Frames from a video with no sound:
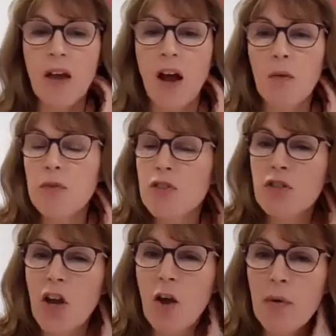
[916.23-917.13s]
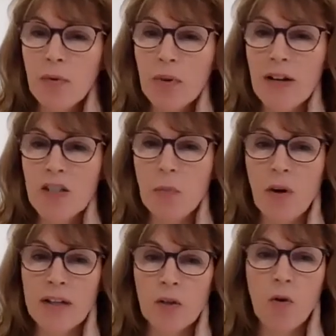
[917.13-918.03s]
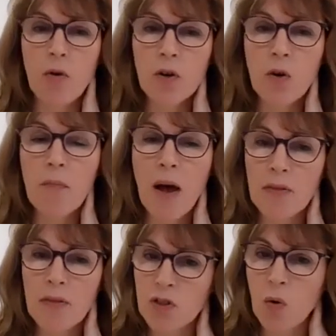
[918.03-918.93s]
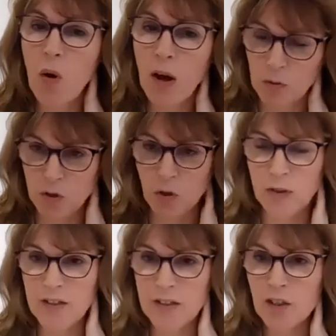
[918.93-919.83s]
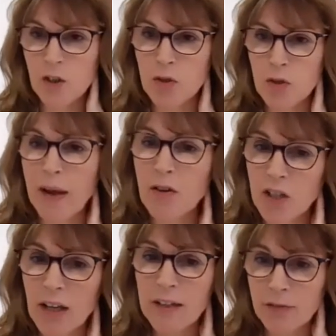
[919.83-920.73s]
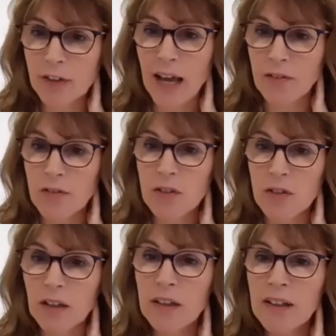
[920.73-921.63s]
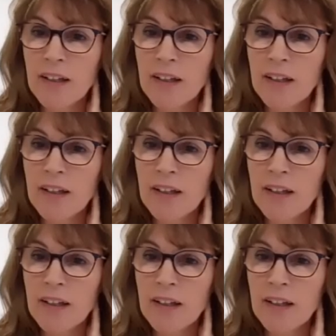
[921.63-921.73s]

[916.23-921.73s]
I was so impressed by your mother's quote on getting the news about her liver cancer